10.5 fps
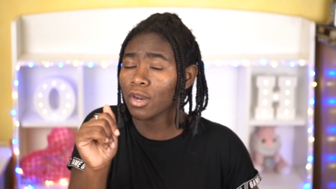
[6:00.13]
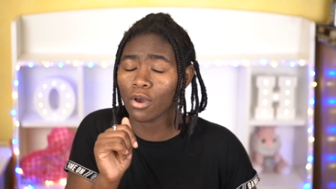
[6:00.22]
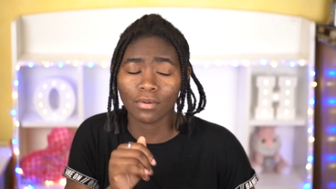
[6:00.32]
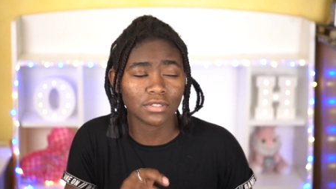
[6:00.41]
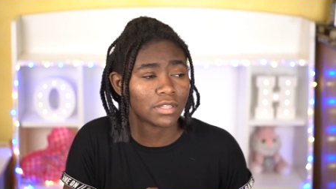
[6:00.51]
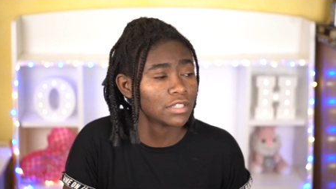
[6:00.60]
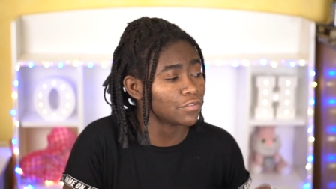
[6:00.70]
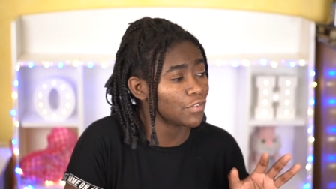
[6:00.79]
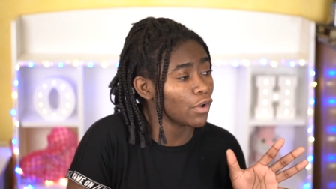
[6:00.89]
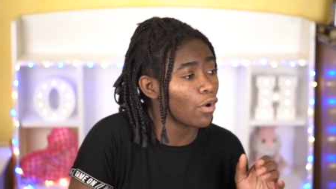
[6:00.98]
to go into
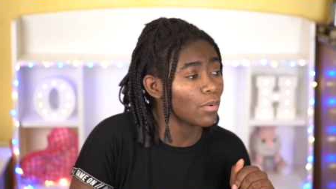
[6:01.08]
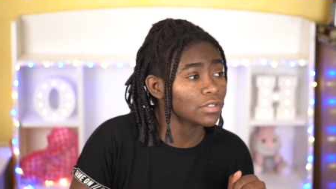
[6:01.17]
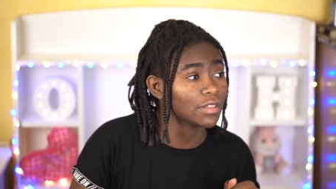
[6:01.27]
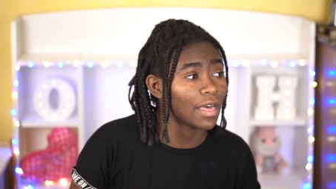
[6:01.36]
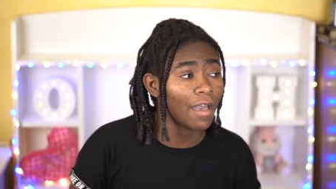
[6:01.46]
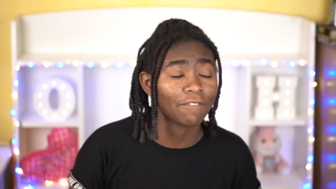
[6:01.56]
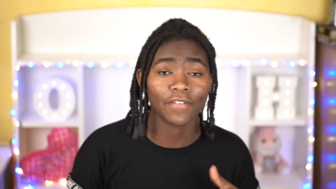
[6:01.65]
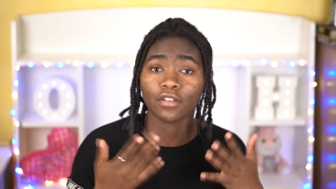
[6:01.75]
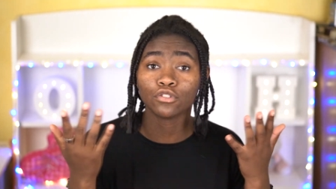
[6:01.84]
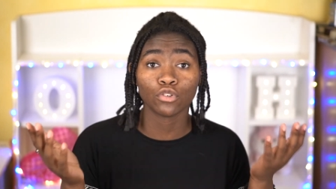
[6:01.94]
this field, go into that
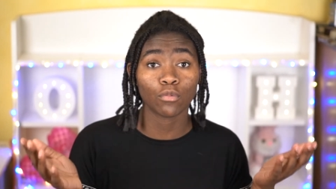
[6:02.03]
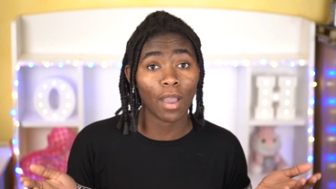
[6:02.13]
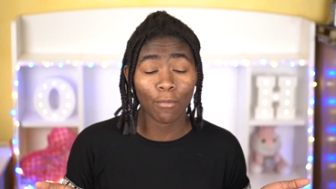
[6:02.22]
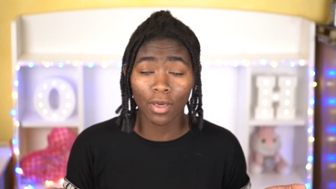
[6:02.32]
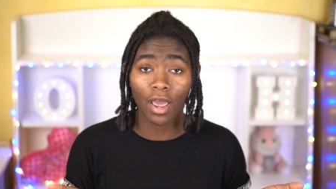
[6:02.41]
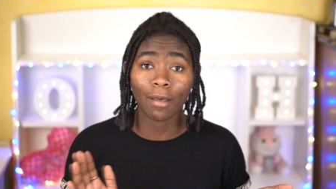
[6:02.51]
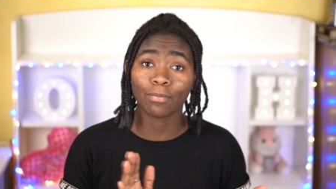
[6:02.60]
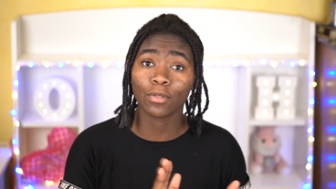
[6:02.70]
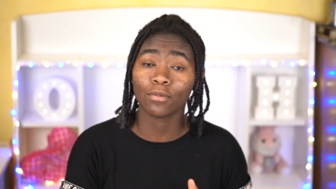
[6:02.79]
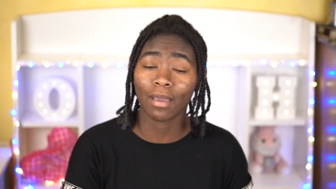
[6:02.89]
field. Do I want to
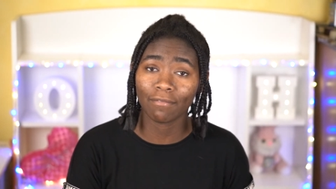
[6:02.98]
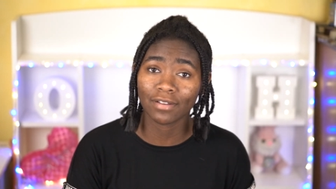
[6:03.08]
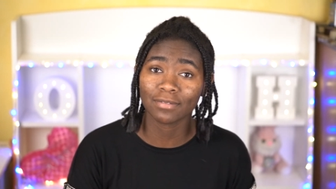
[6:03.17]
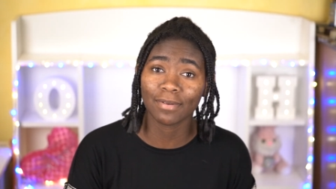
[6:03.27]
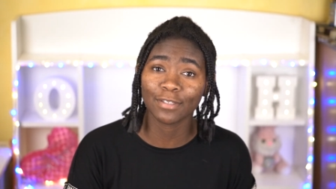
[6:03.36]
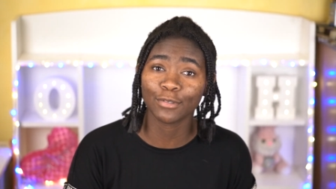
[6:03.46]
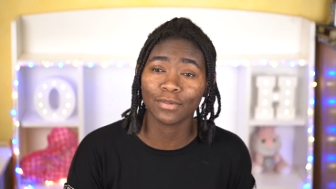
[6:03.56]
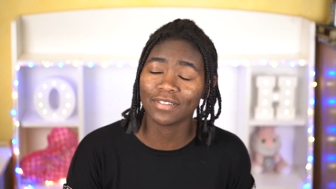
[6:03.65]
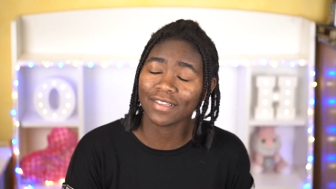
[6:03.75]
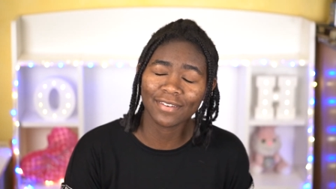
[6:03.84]
upload my resume to
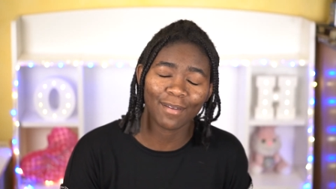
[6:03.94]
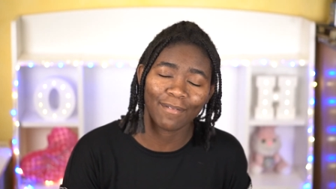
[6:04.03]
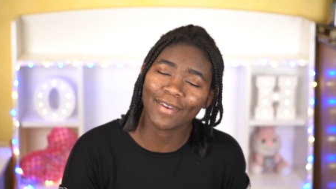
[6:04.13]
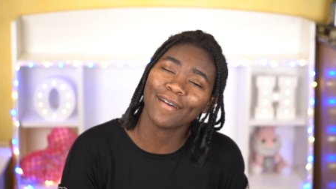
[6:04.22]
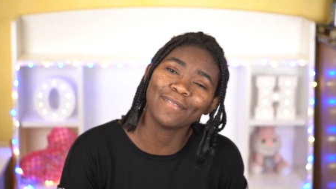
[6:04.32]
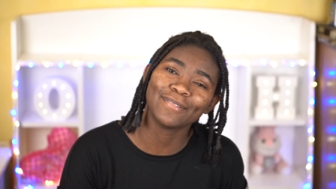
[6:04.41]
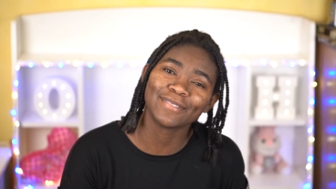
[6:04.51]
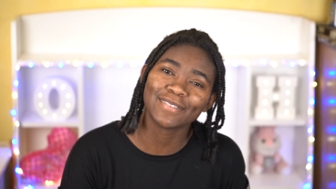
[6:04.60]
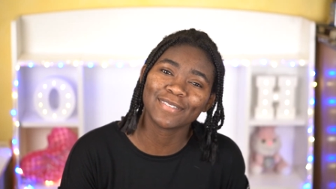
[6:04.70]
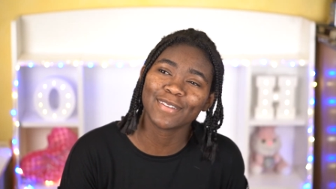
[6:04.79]
Indeed? No, I don't.
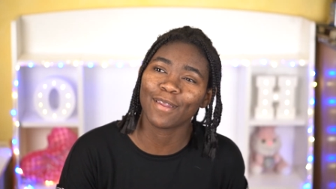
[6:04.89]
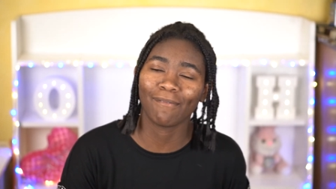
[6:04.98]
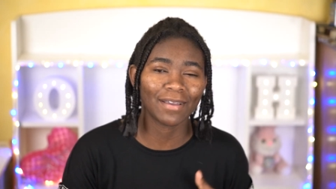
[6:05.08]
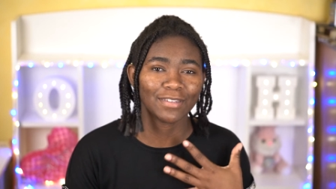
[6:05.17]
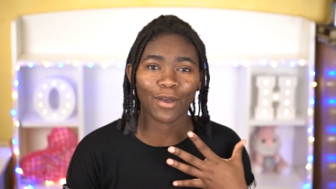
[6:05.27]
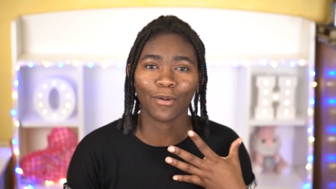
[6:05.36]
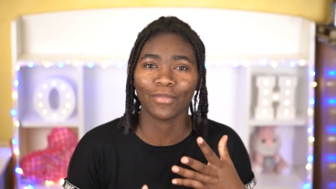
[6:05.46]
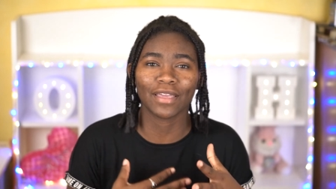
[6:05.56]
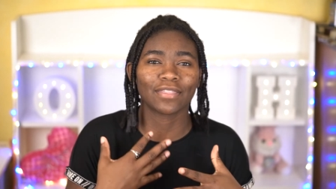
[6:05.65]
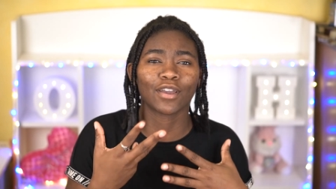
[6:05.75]
No, I don't.
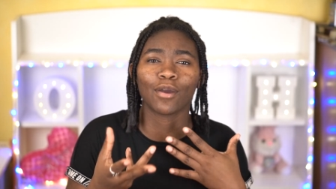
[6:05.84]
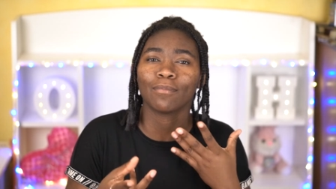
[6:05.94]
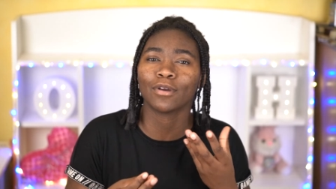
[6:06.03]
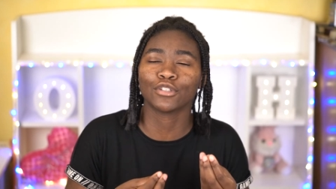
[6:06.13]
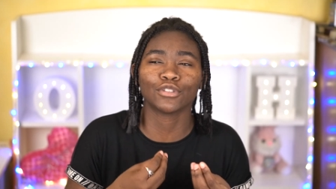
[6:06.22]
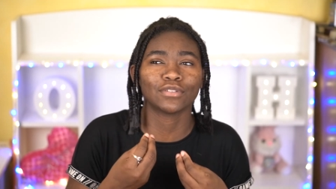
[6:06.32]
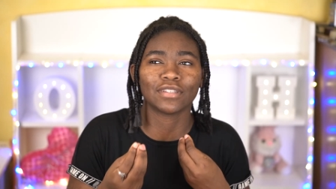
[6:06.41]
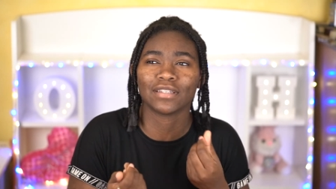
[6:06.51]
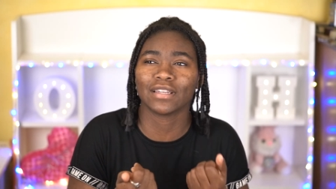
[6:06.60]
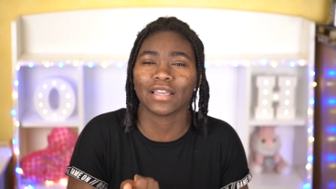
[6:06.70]
Like the commercial
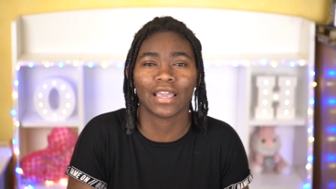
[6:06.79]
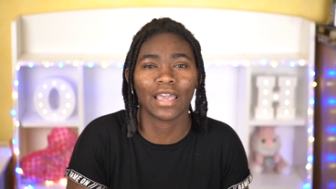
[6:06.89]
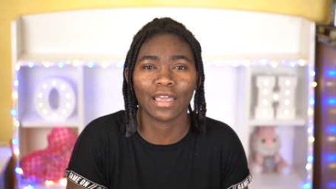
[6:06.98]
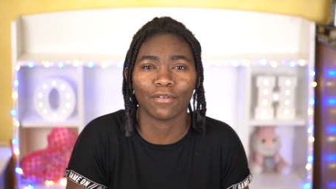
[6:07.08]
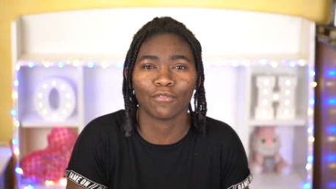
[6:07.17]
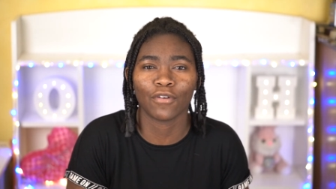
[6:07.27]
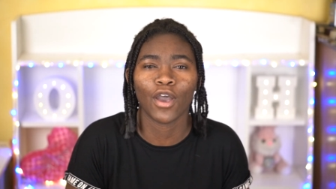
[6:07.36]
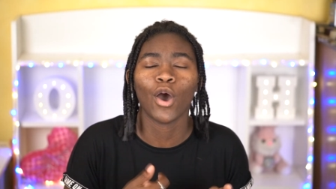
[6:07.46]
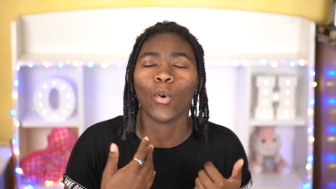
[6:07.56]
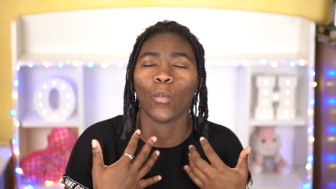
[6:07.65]
didn't give
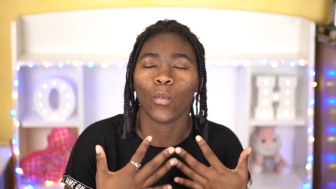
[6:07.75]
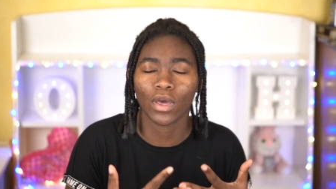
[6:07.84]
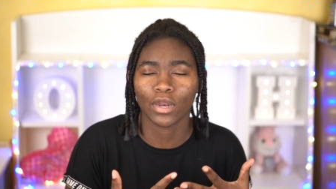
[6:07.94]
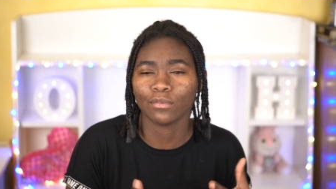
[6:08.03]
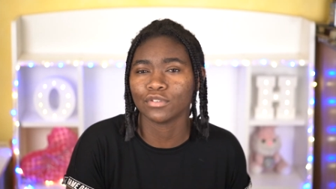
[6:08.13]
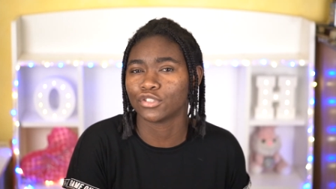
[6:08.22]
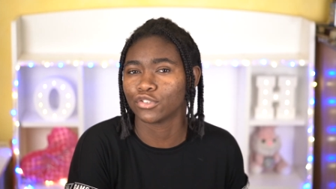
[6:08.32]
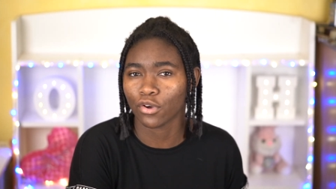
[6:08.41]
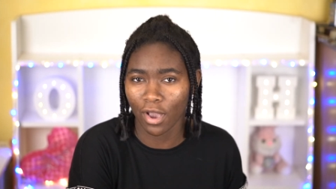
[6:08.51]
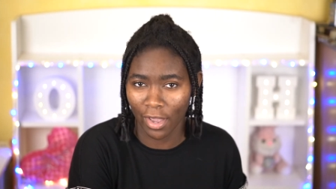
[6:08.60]
what it was
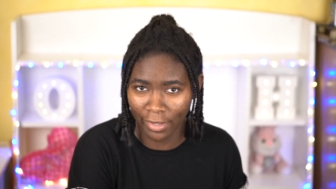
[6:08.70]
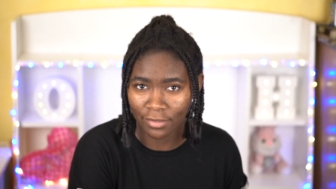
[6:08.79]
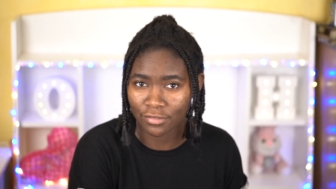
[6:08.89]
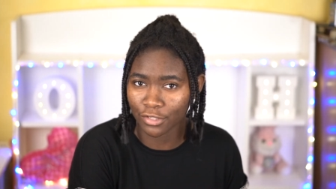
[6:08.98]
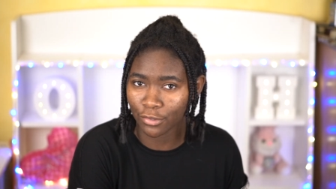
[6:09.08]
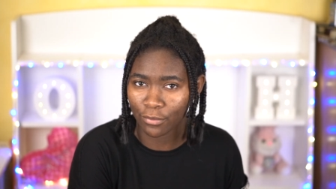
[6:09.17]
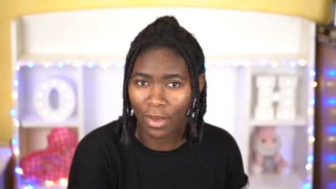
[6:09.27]
trying to.